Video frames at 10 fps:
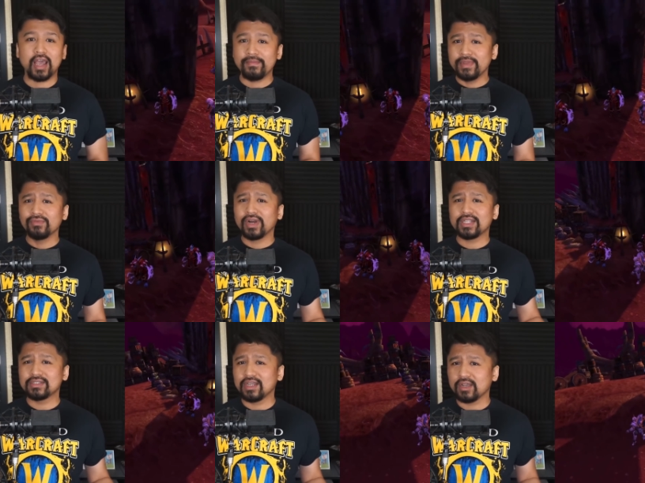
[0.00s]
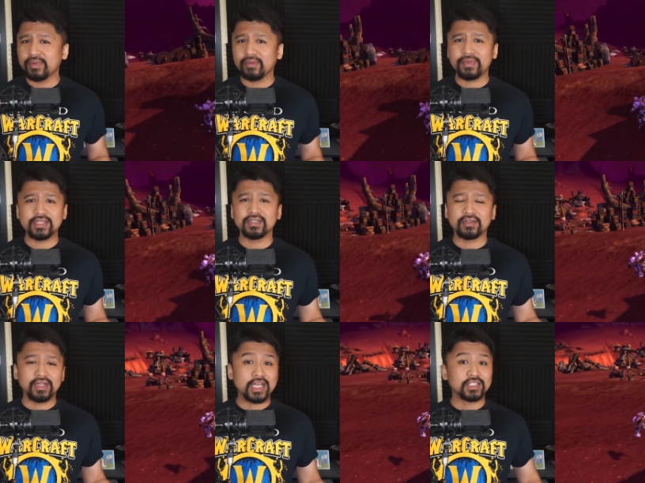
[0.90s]
I've been wanting to talk about
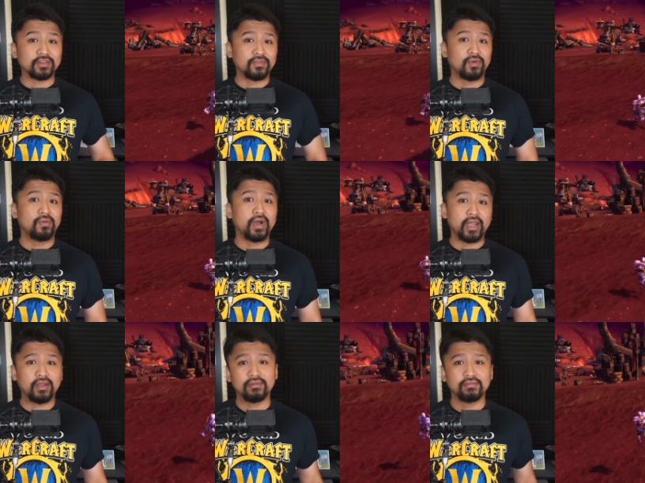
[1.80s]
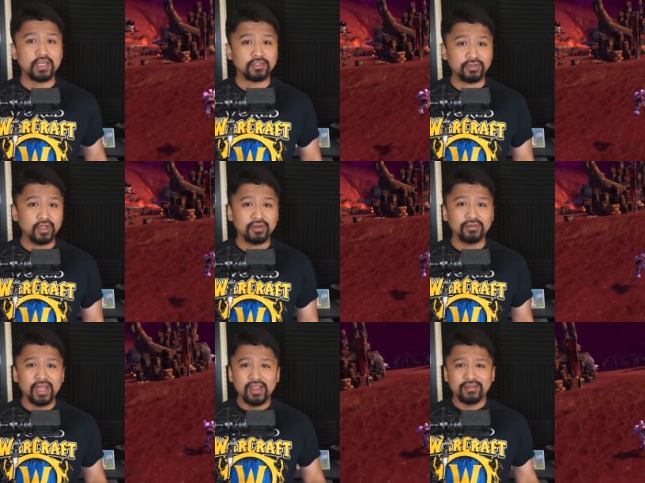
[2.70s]
BC Classic for a while. As you
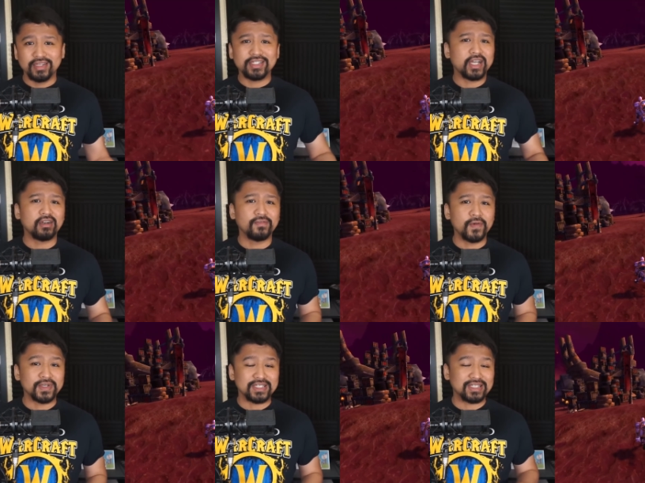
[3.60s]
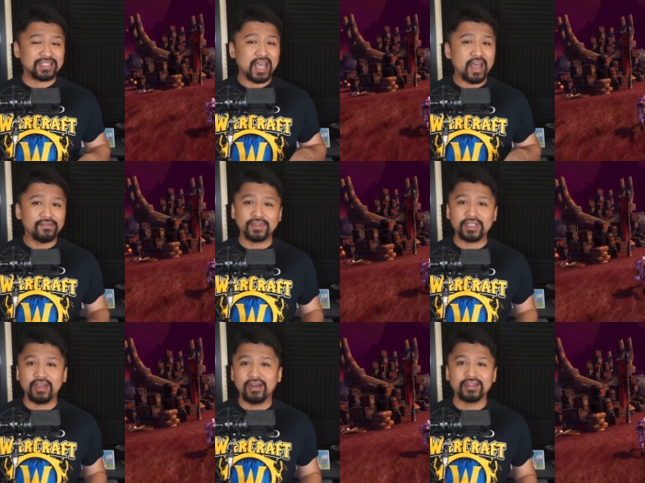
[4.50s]
know, this channel focuses
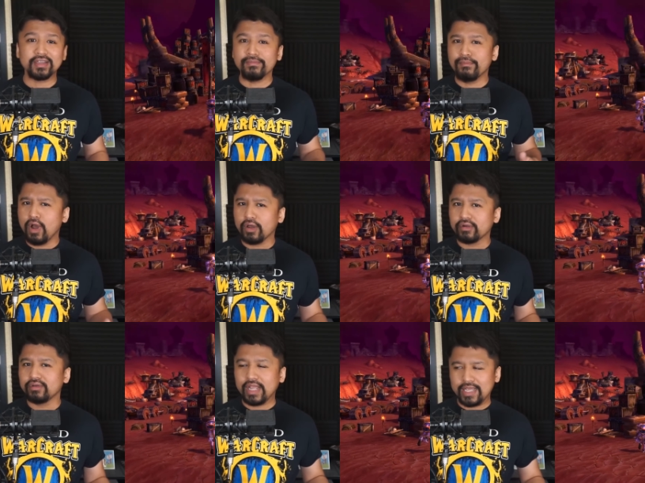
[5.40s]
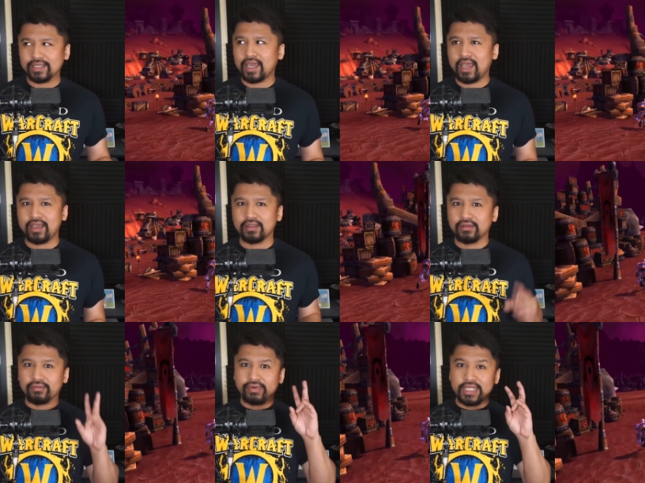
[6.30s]
heavily on the modern, aka
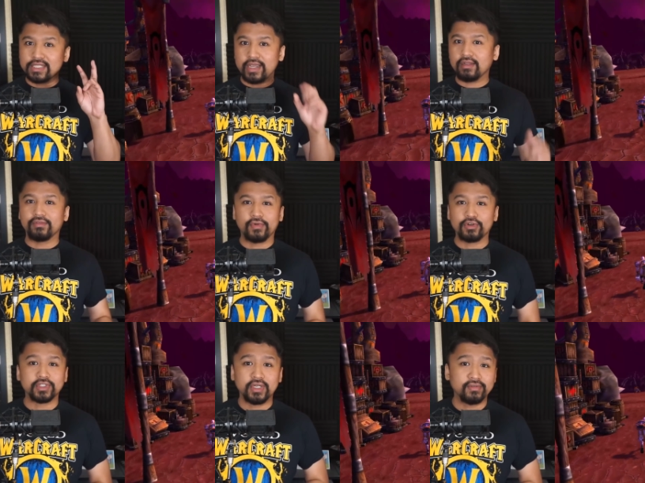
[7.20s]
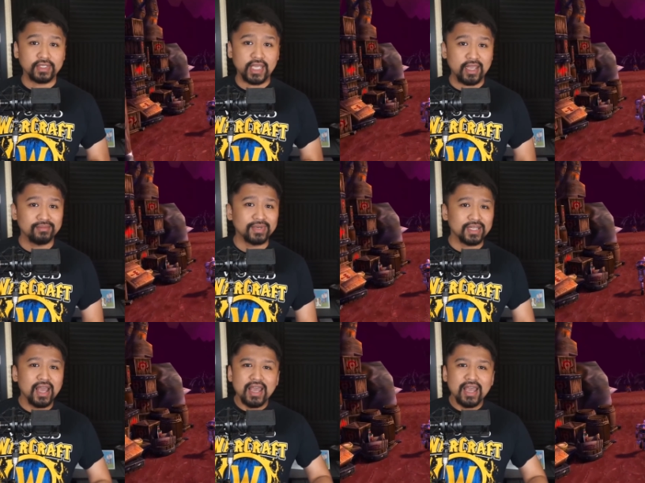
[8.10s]
the retail version of the game, but